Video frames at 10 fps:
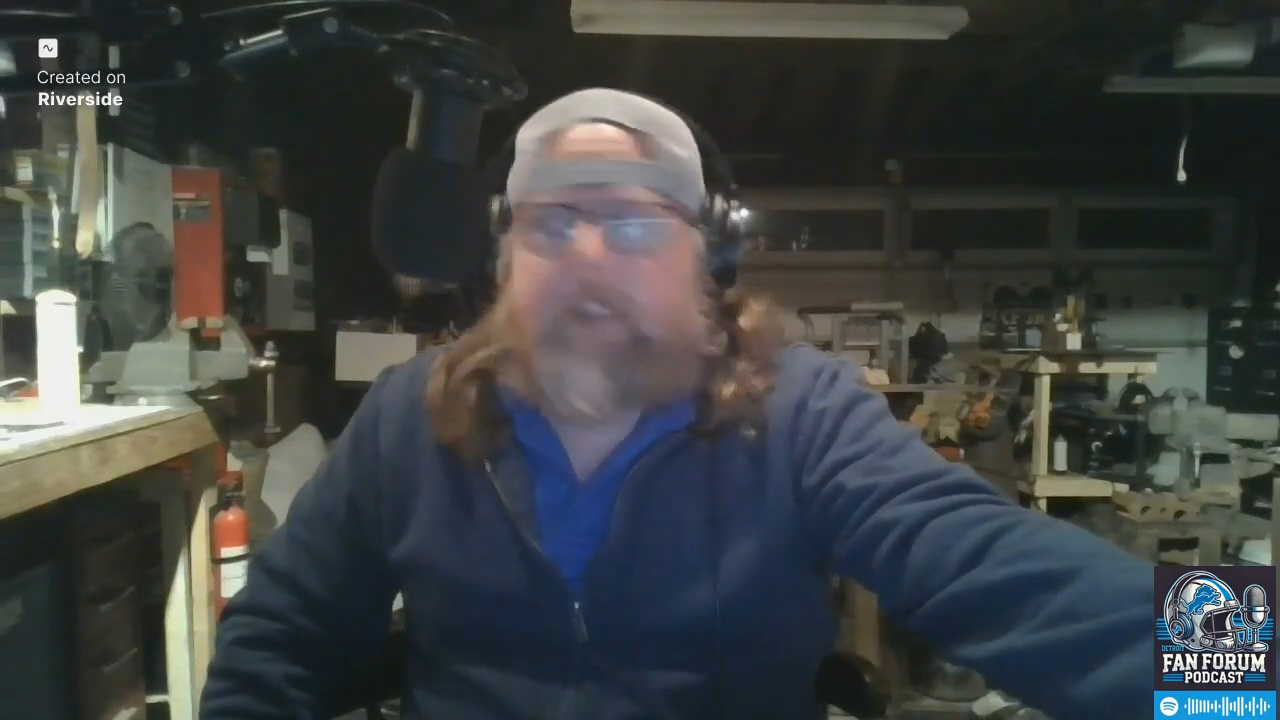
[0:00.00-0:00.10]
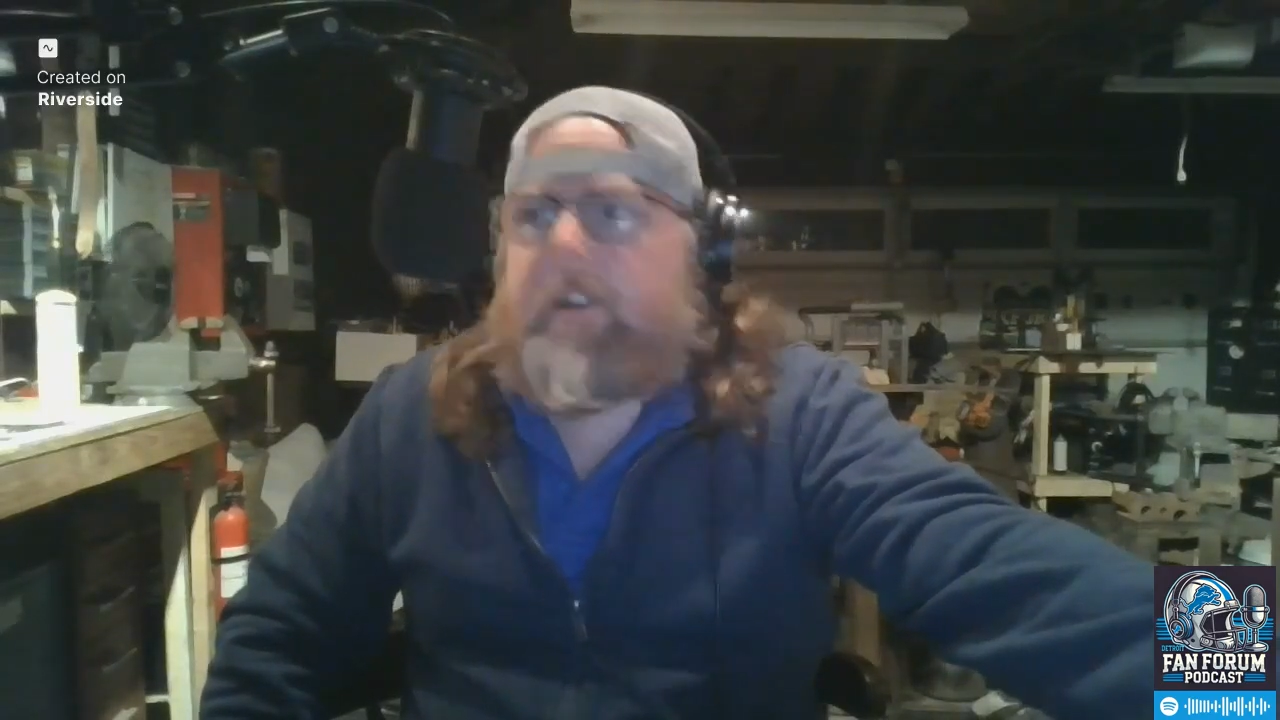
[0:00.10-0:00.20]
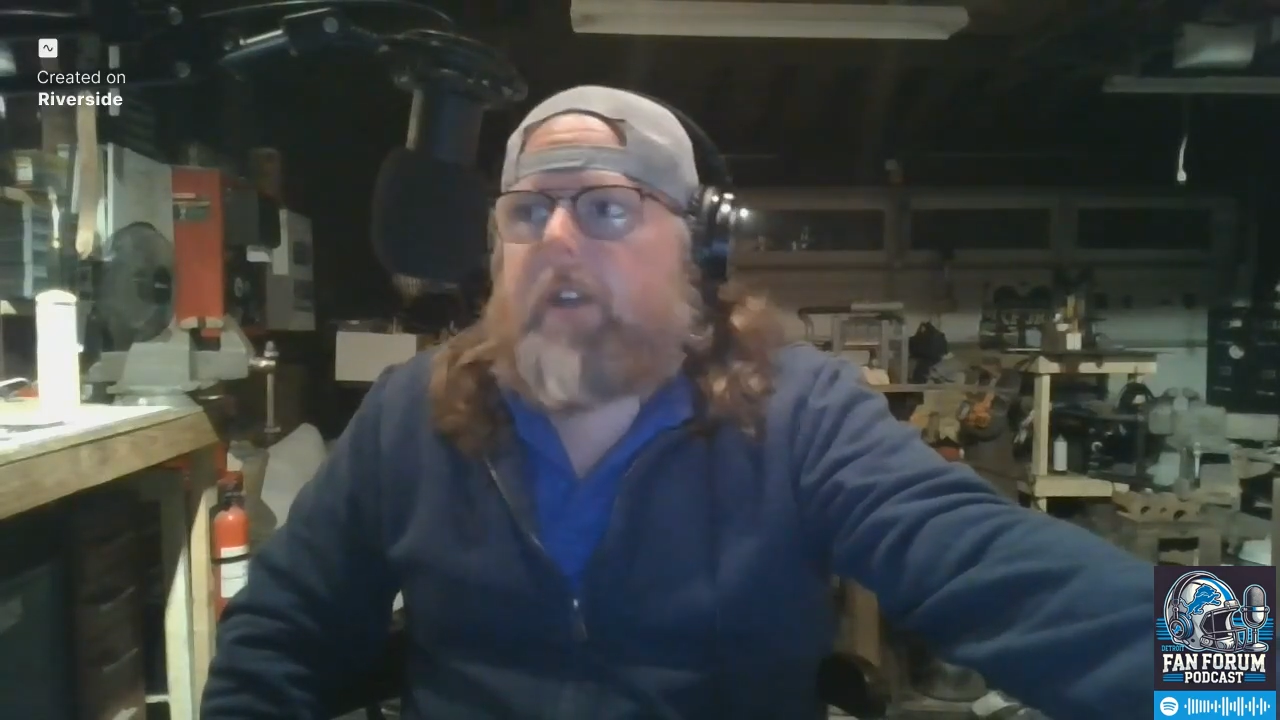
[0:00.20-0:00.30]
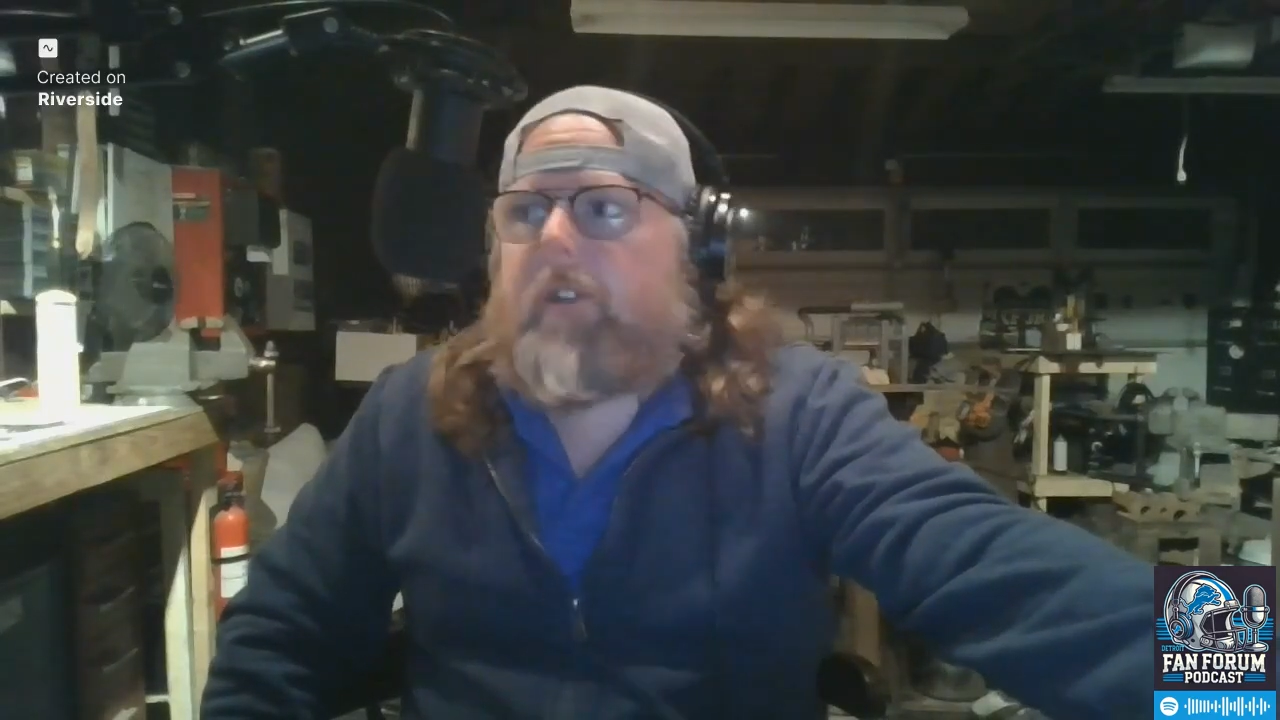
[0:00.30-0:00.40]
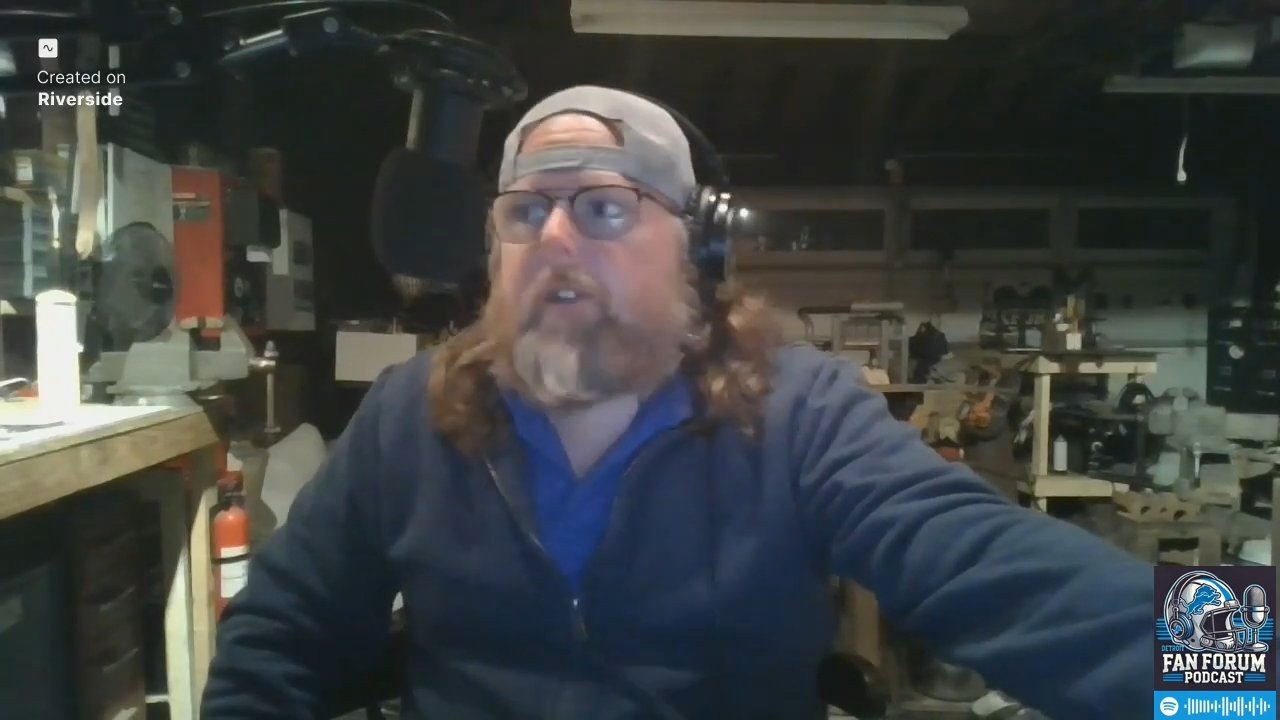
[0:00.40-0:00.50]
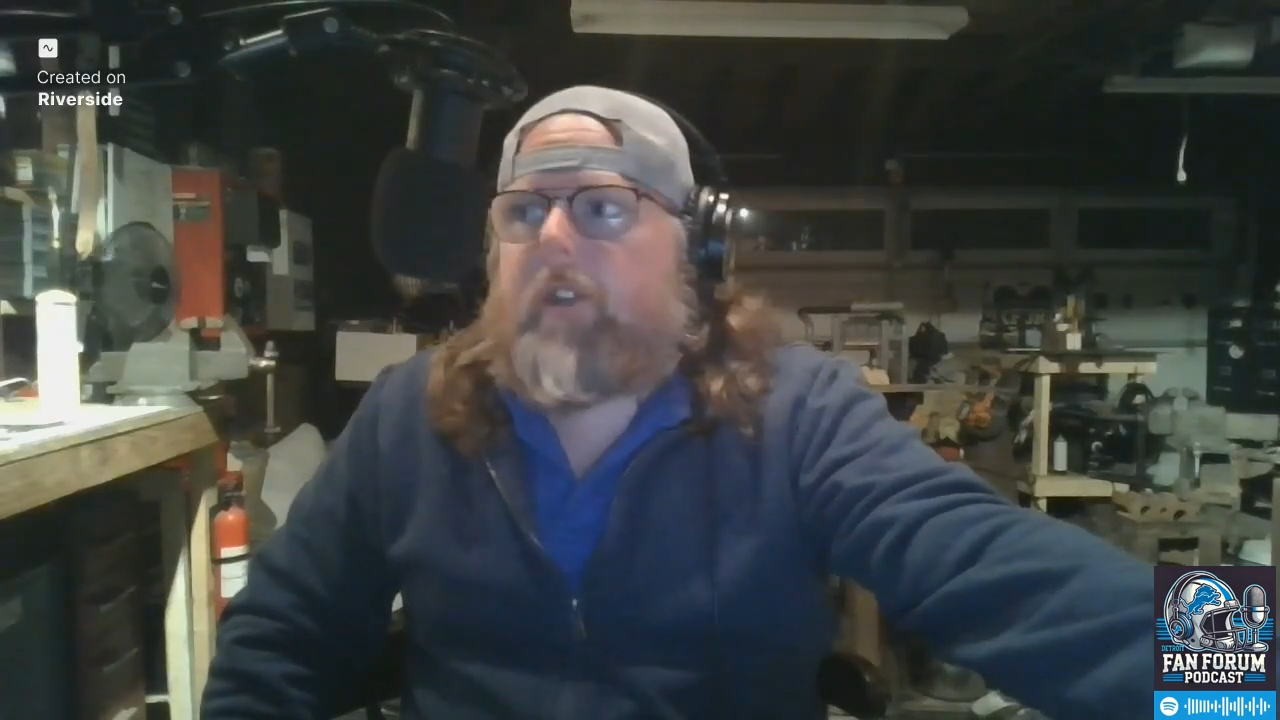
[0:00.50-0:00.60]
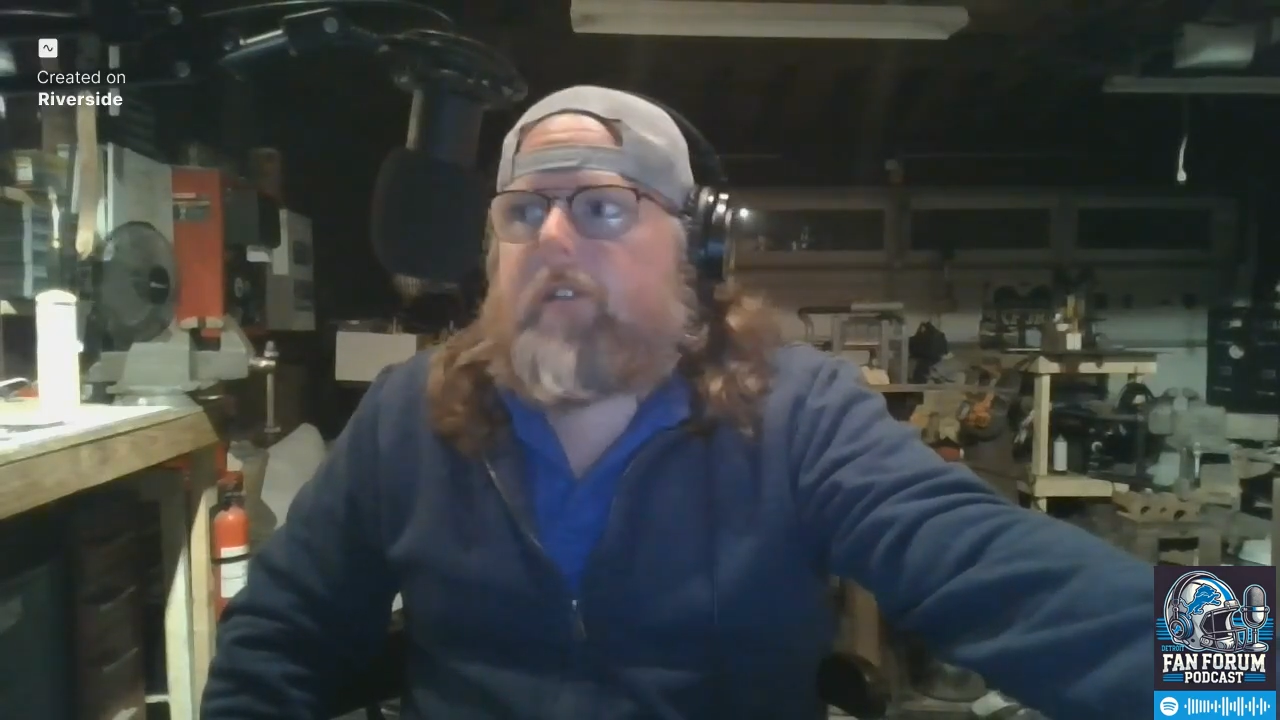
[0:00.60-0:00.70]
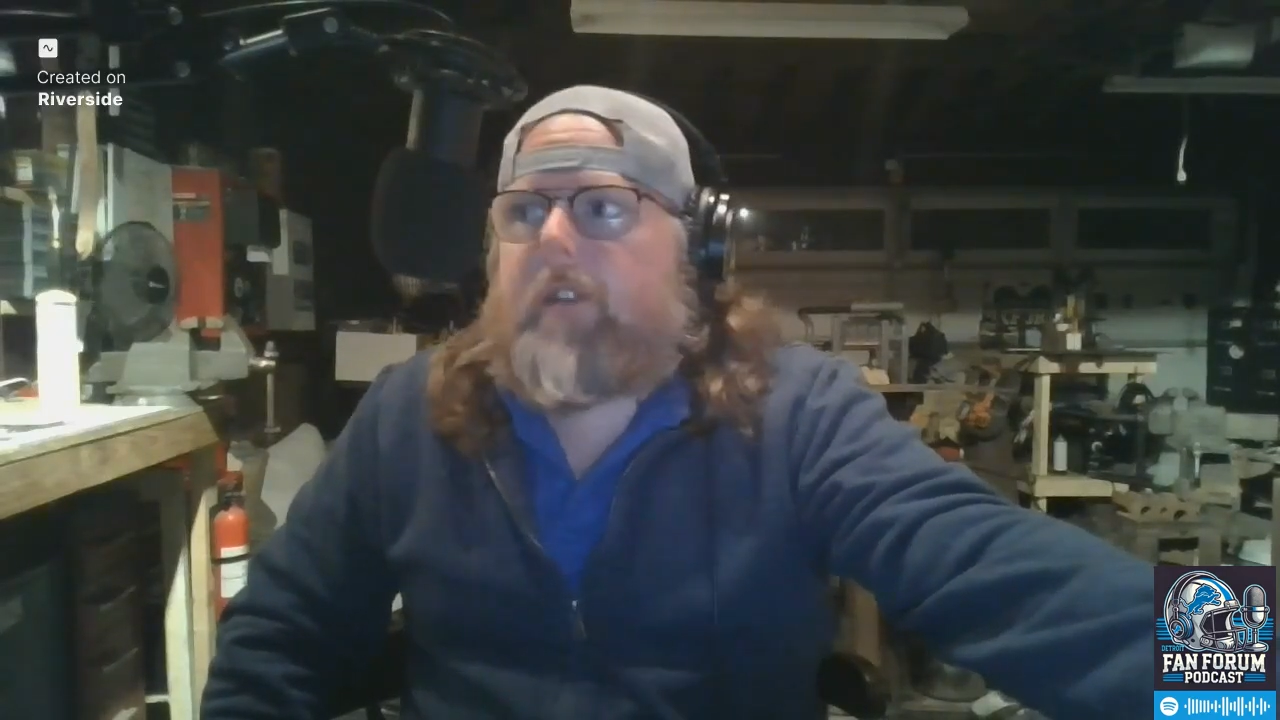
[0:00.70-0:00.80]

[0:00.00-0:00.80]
saying that these